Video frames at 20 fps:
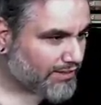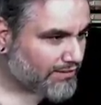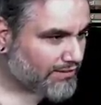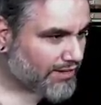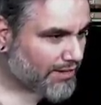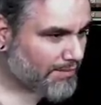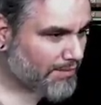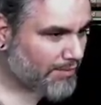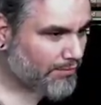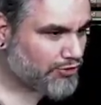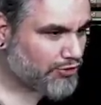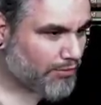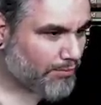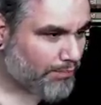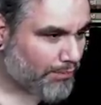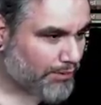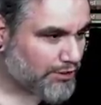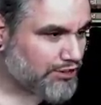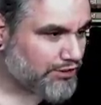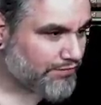We did. I mean, we drew a
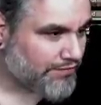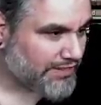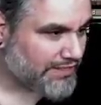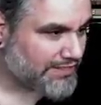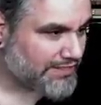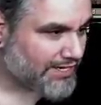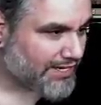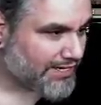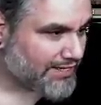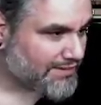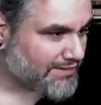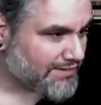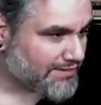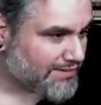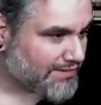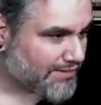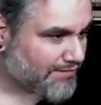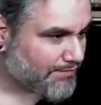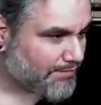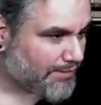bunch of these guys and
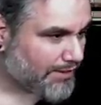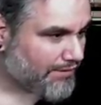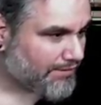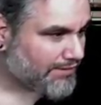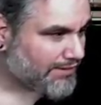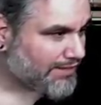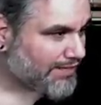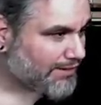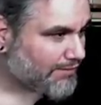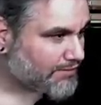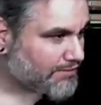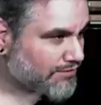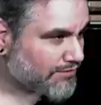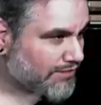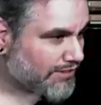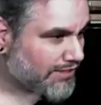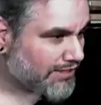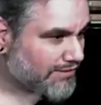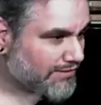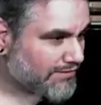stuff, but I don't think that was
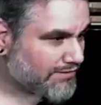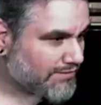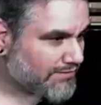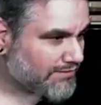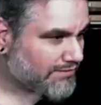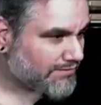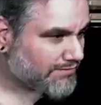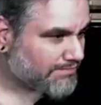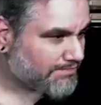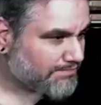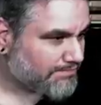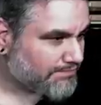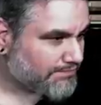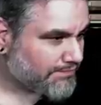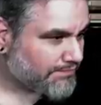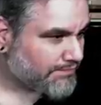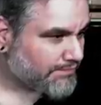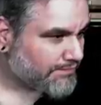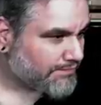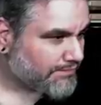great. We didn't
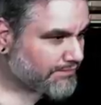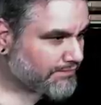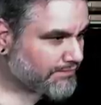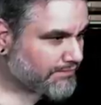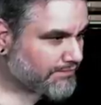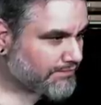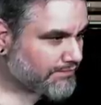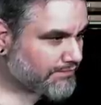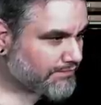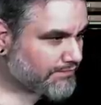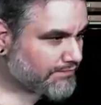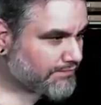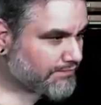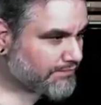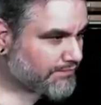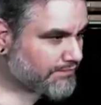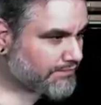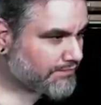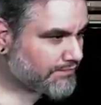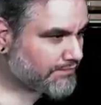draw the
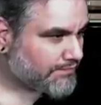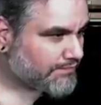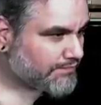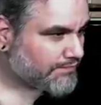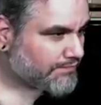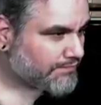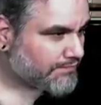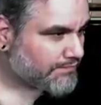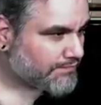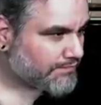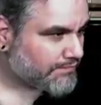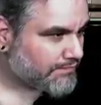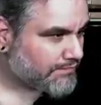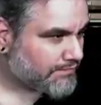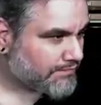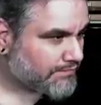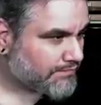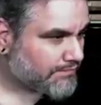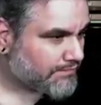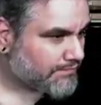appropriate things.